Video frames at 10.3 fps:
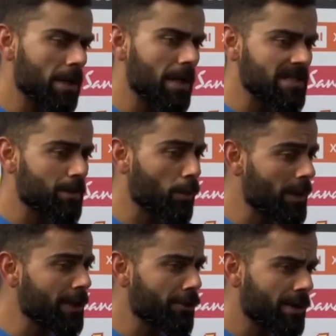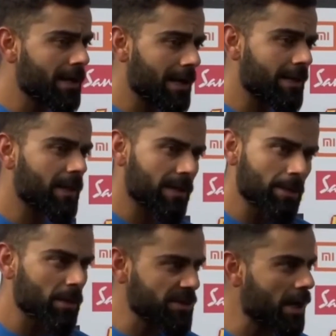team and as a bowling unit, and I think
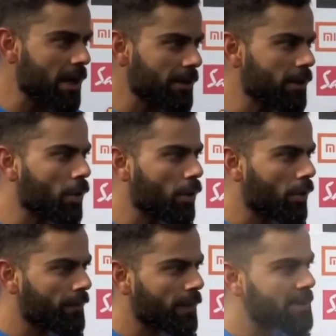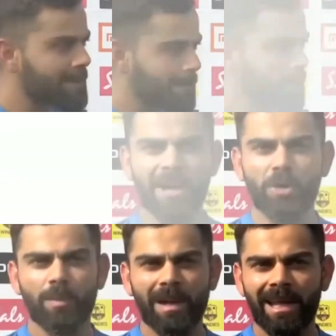Deepak started it all off for us. I
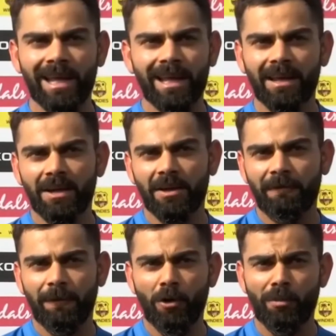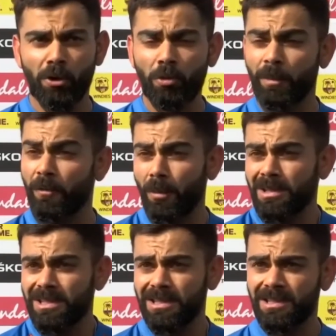don't play for my own
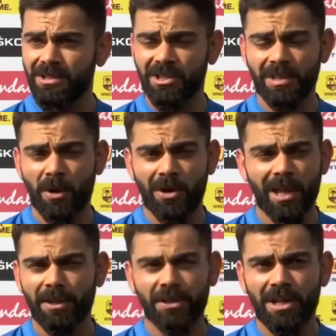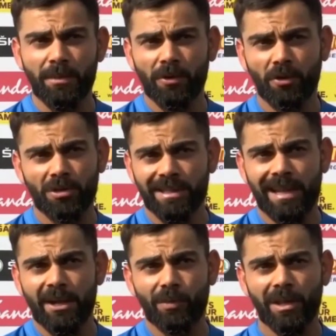performance. It's just about getting the team across the
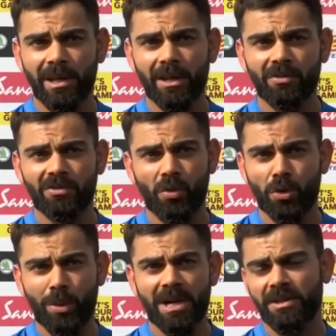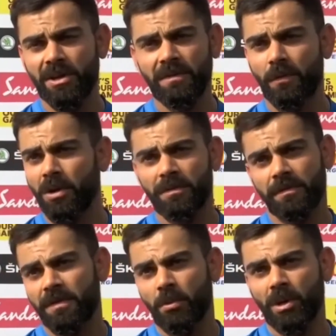line, whether I score 20, 30, 40,
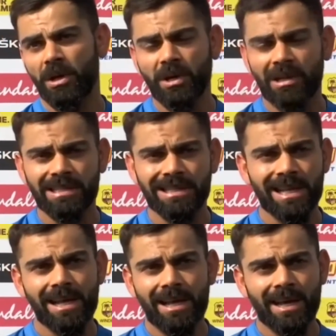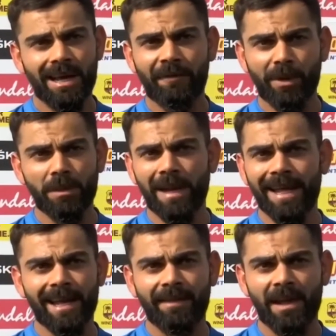50, whatever it is. And I've been
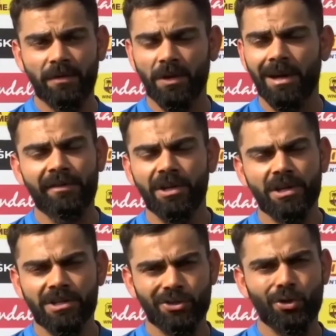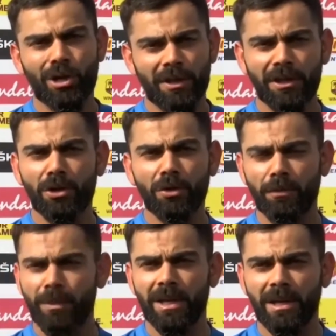playing like that for 11 years, so nothing new
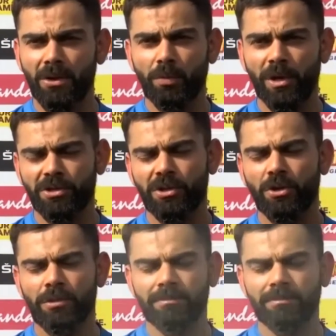for me and no pressure at